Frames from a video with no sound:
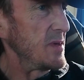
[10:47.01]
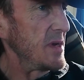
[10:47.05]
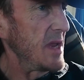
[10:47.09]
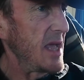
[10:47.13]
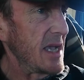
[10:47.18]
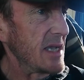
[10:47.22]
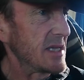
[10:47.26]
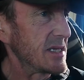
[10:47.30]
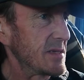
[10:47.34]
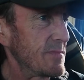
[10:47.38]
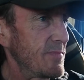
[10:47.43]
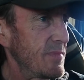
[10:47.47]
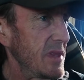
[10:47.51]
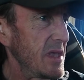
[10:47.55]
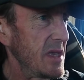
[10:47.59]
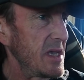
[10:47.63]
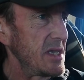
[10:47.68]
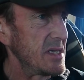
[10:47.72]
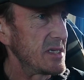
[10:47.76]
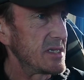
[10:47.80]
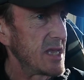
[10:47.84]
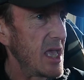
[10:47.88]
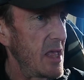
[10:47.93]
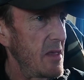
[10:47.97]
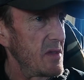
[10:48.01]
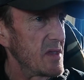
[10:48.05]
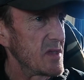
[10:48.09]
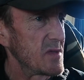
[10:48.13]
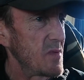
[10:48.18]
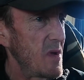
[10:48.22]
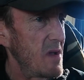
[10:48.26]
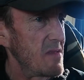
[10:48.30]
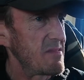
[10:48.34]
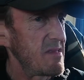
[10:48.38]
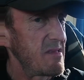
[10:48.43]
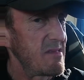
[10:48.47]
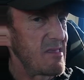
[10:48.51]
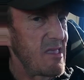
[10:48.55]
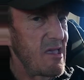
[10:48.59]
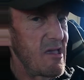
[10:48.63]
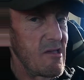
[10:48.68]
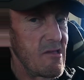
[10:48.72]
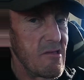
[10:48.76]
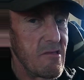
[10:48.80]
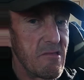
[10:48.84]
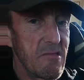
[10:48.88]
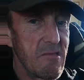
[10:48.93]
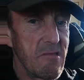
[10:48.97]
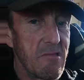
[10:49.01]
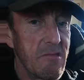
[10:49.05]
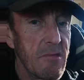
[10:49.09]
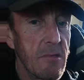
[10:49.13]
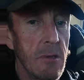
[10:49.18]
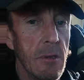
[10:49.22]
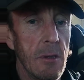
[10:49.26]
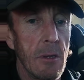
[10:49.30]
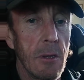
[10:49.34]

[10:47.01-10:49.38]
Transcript: next? Please tell us what to do.